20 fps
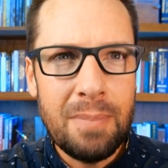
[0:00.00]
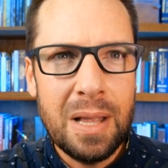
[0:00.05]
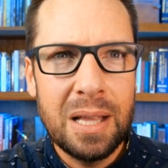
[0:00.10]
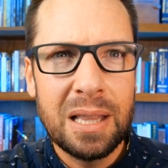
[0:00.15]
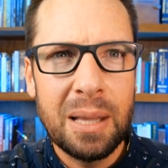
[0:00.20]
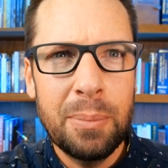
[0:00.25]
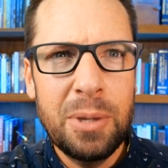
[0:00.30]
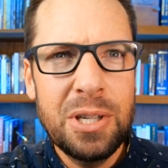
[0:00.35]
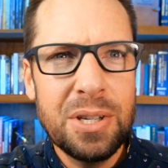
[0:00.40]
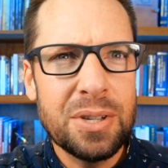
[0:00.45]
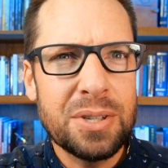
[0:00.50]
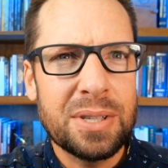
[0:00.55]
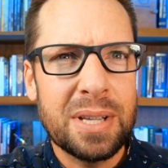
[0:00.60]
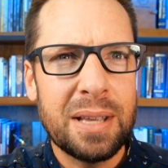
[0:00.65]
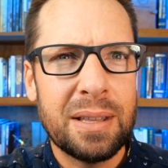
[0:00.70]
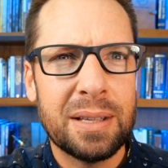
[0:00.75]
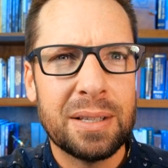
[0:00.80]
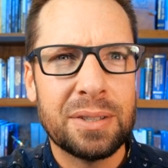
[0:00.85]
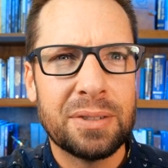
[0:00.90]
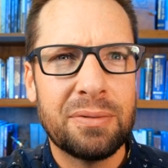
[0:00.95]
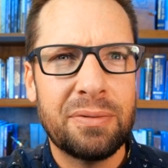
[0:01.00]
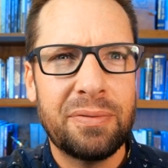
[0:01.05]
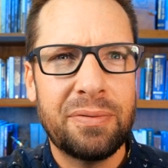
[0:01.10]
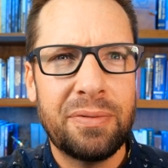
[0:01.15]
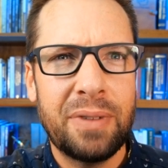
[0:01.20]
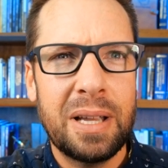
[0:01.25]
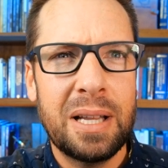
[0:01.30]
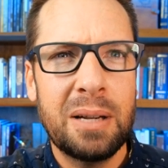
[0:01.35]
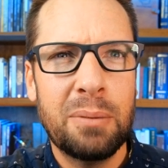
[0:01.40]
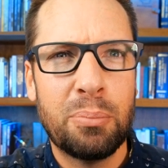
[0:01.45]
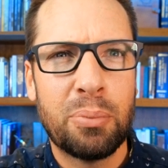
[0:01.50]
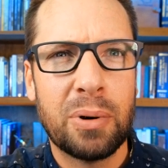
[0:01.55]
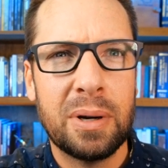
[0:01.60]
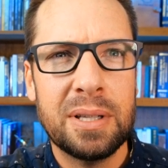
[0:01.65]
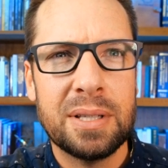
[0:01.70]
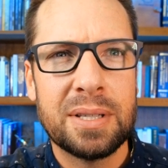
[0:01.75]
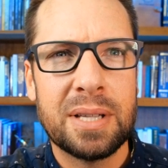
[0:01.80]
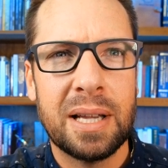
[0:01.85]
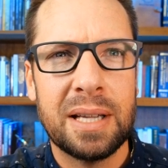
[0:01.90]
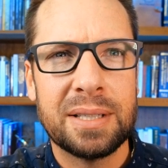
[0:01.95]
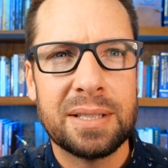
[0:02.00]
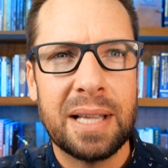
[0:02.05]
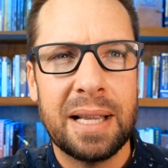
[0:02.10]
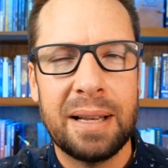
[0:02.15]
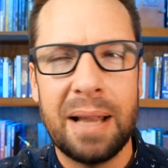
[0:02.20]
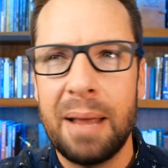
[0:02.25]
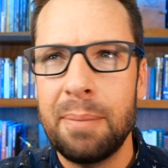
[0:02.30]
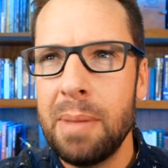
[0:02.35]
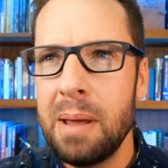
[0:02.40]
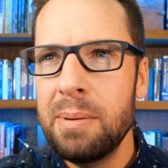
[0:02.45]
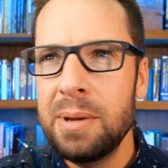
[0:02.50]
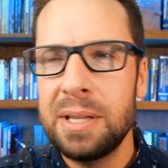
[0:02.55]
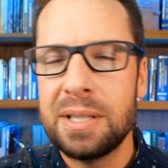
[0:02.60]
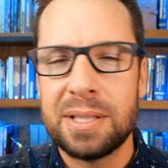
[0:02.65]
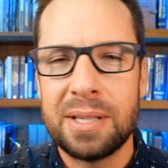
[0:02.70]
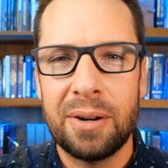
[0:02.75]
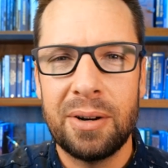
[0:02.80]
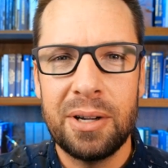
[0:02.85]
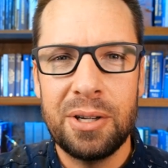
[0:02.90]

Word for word: Let me just say this, Fated Princess, and maybe Sarah,